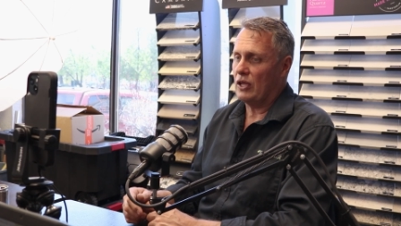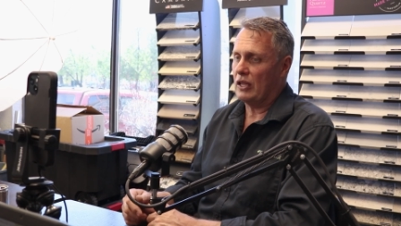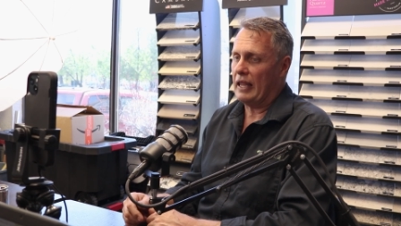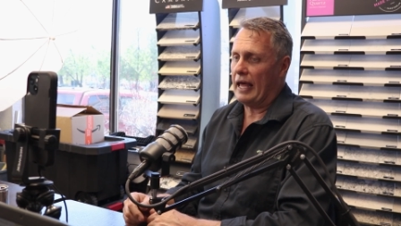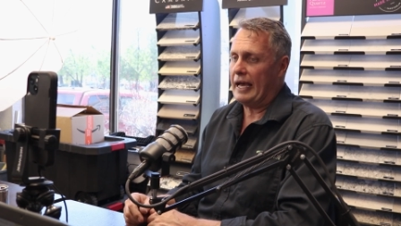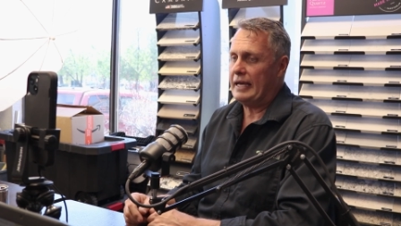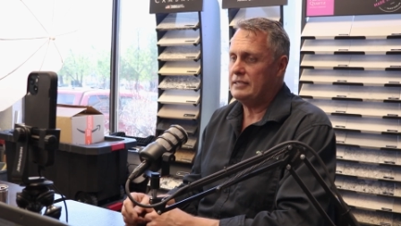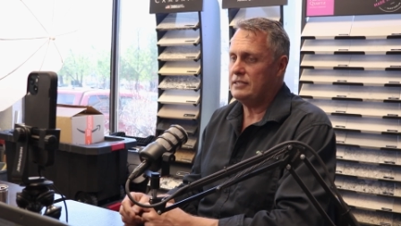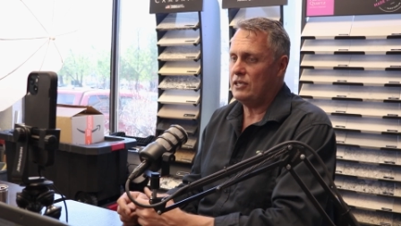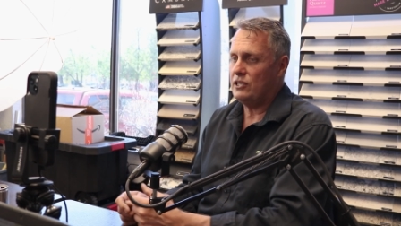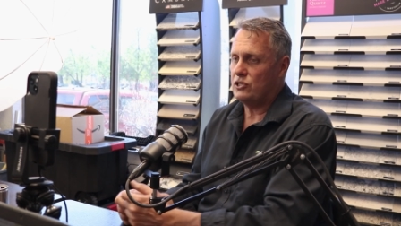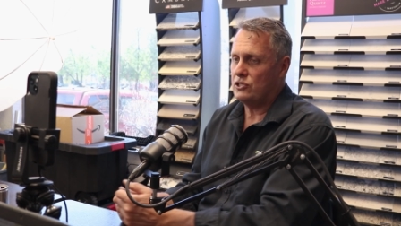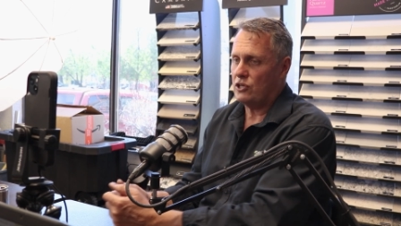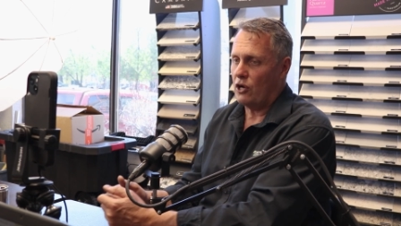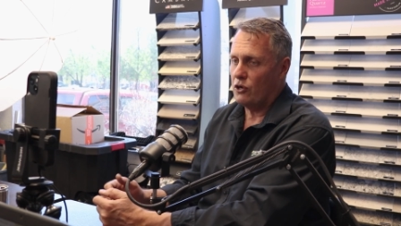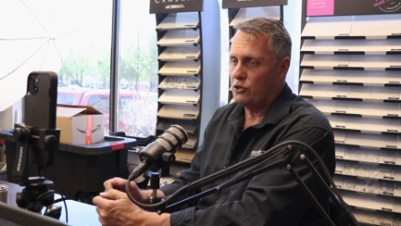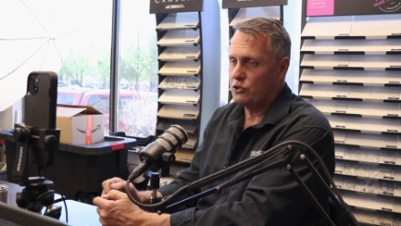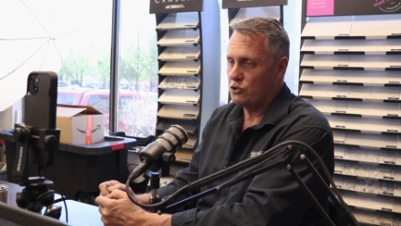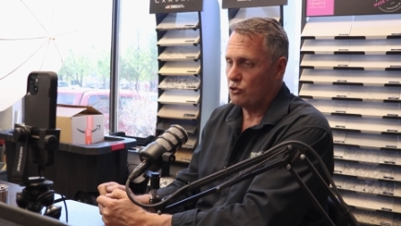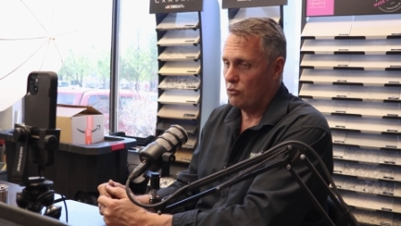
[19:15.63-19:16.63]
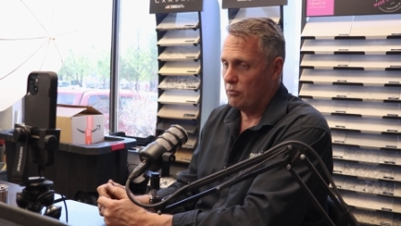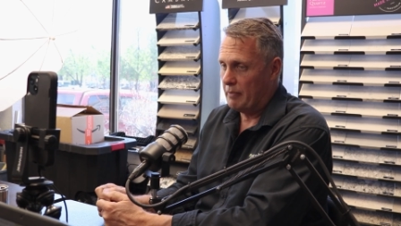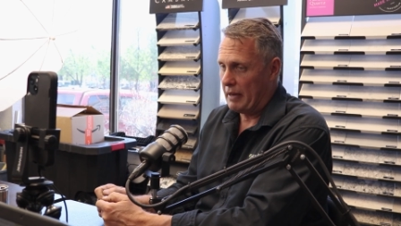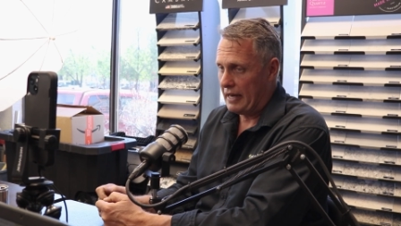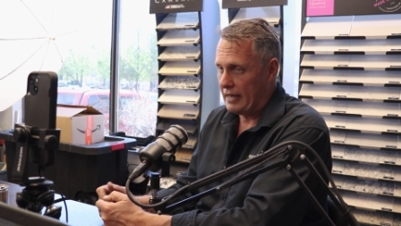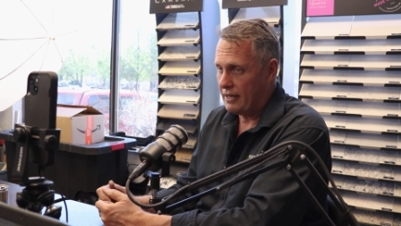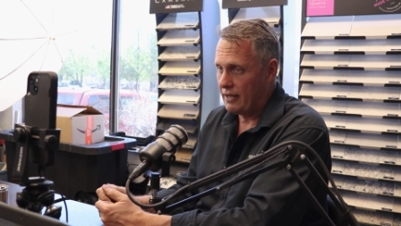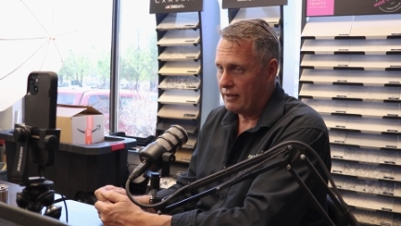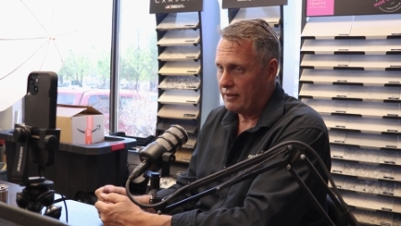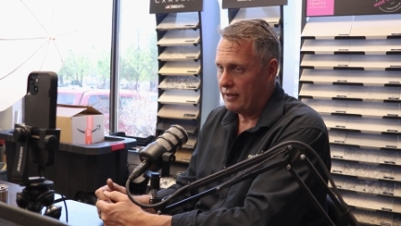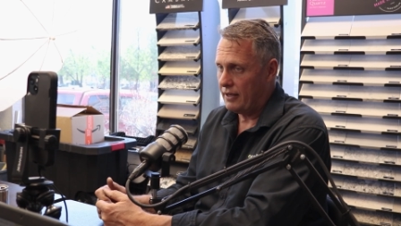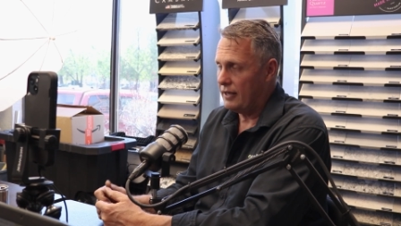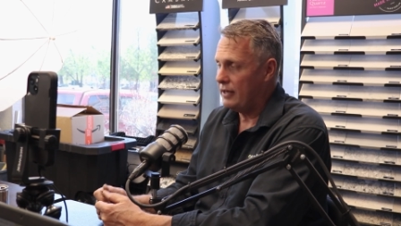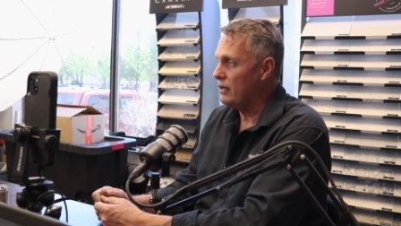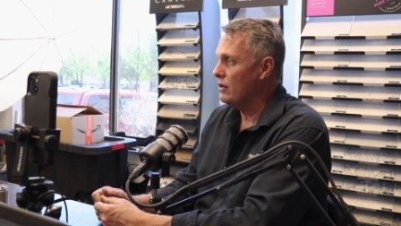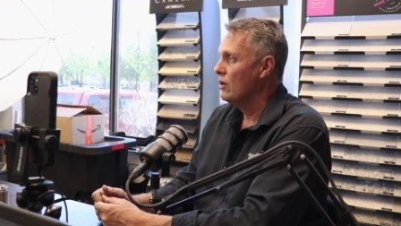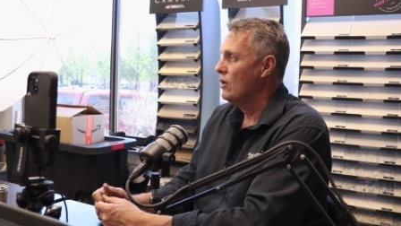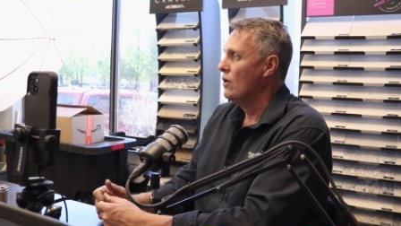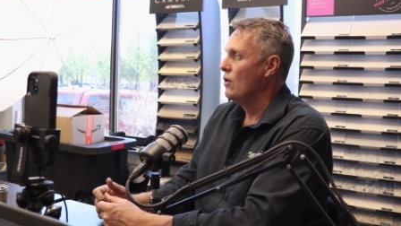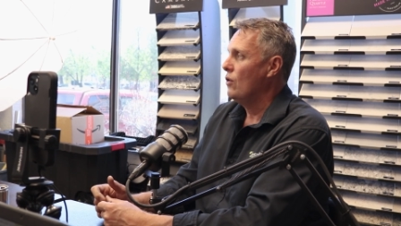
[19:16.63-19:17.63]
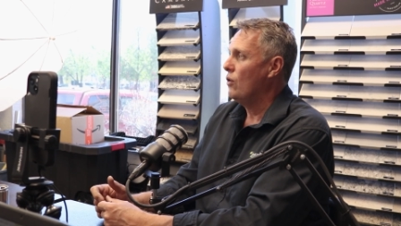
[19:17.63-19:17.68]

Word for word: the lazy social media thing.